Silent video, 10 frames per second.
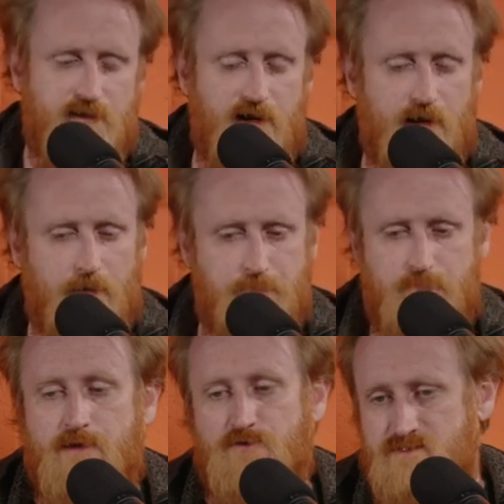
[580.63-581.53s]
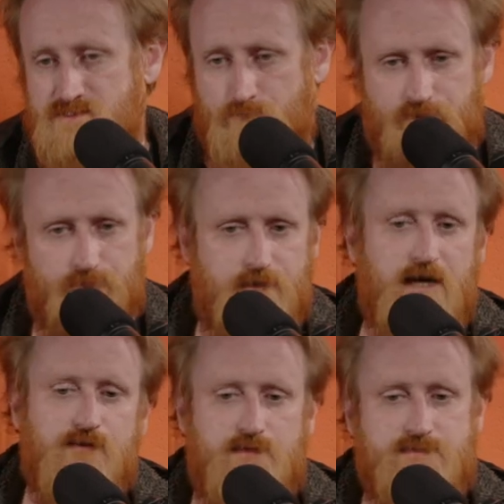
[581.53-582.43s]
uh, maybe some of the
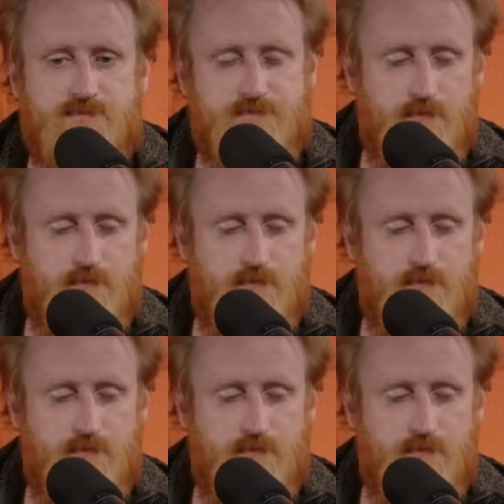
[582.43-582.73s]
violence